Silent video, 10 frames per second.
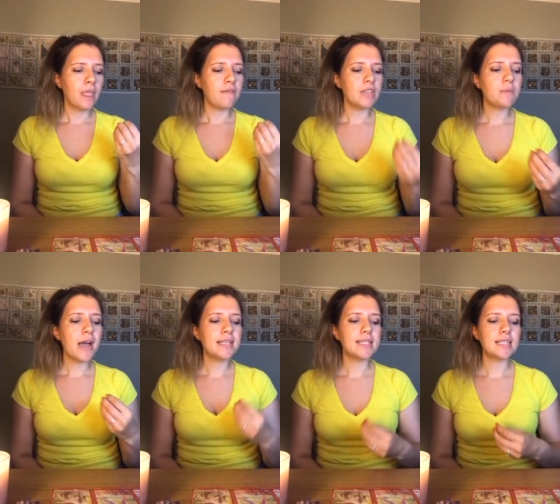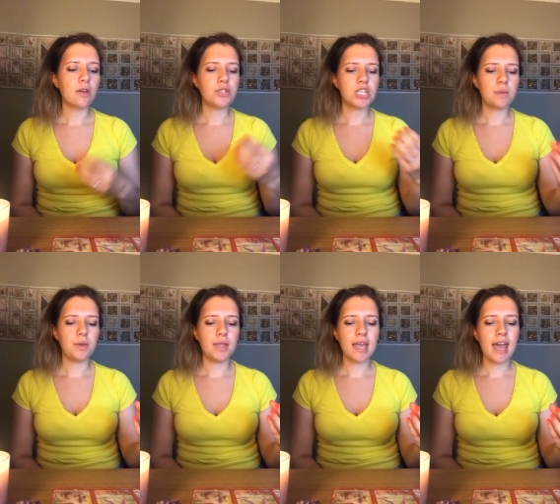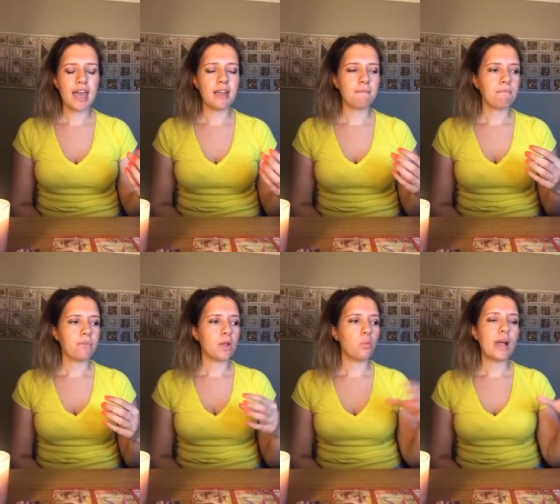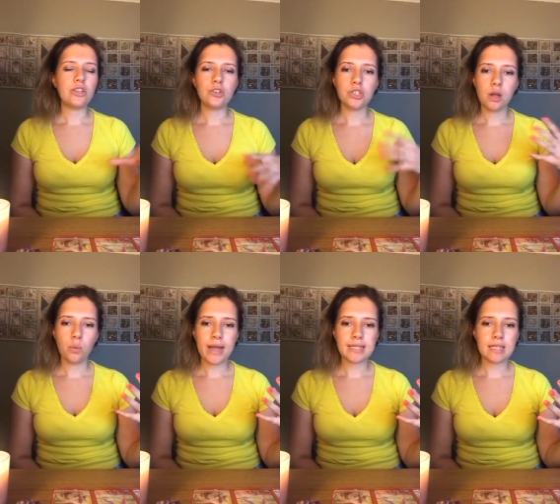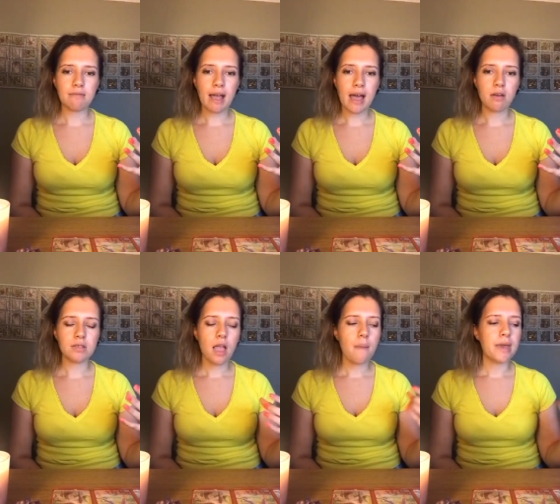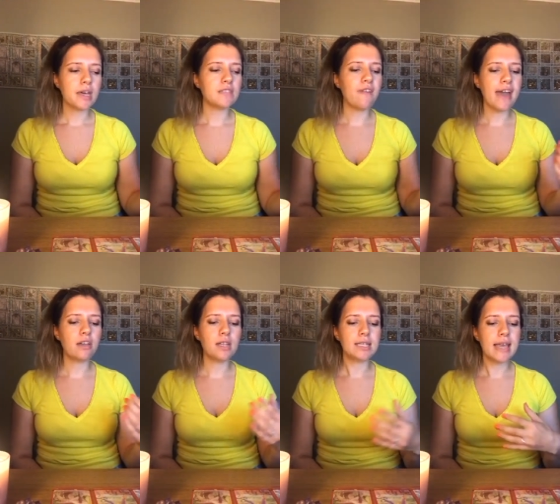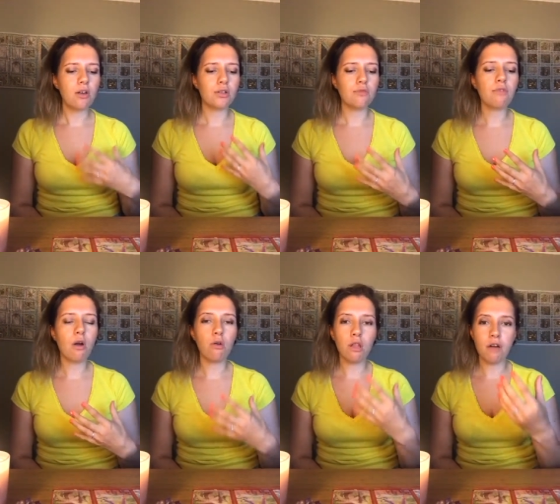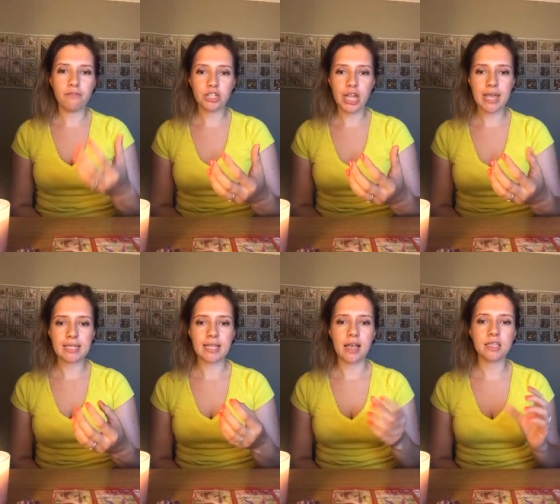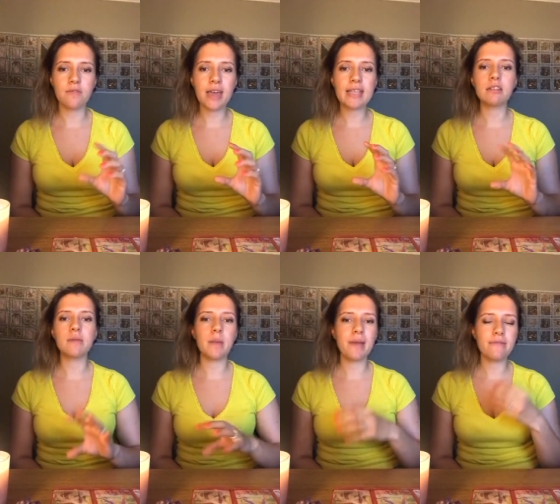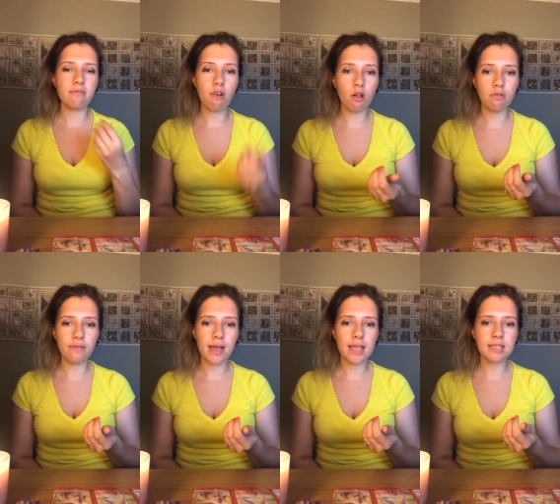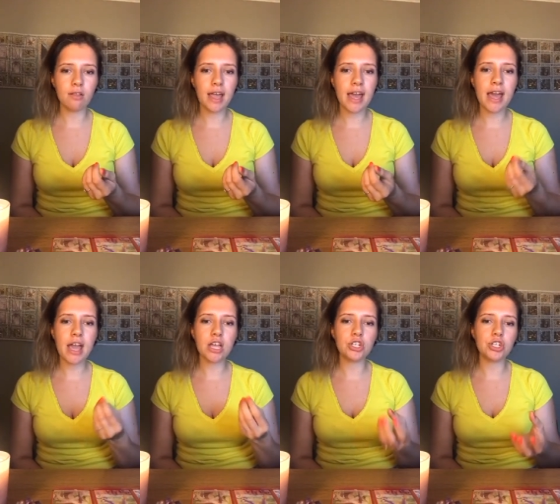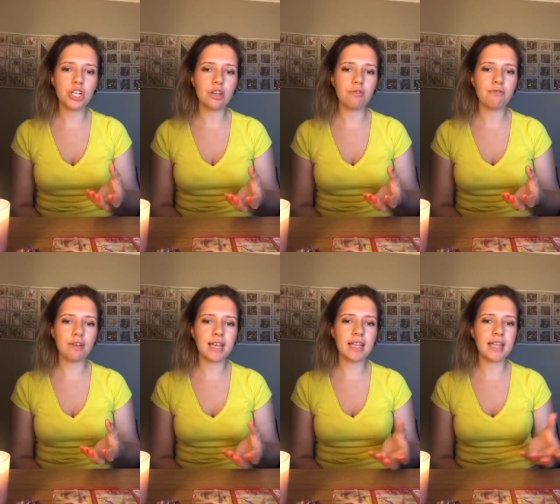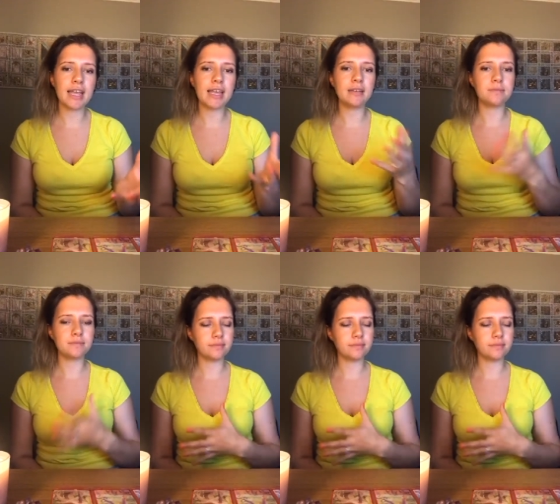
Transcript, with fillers: This person is going to communicate when you stop waiting around because they're going to take on a role of the chaser. So there is going to be a bit of a role reversal here as you really